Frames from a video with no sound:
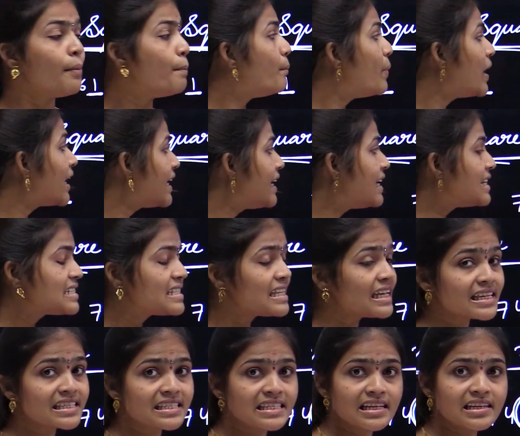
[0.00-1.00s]
But here
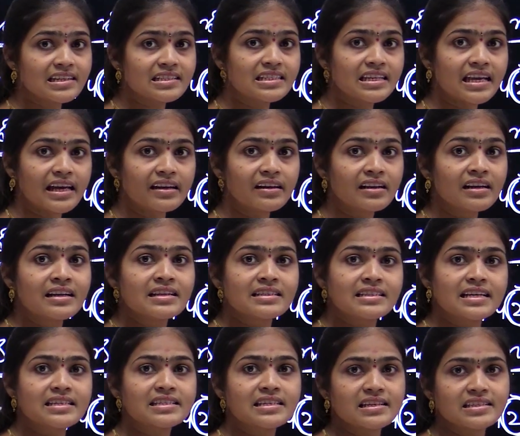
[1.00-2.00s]
6 is there.
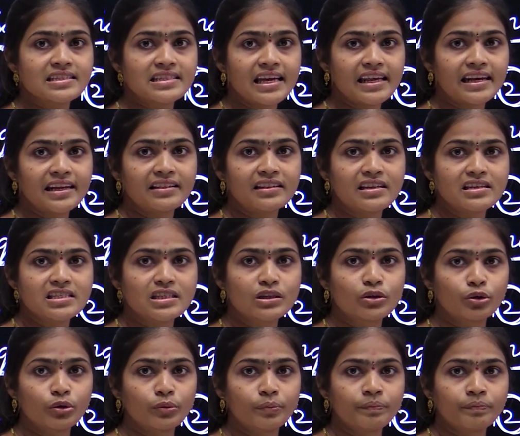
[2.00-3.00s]
6 is there in this
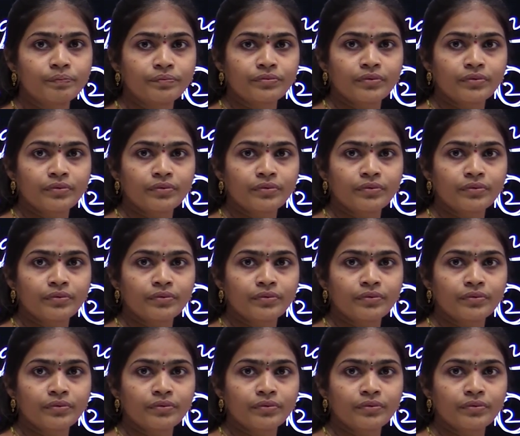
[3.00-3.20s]
group.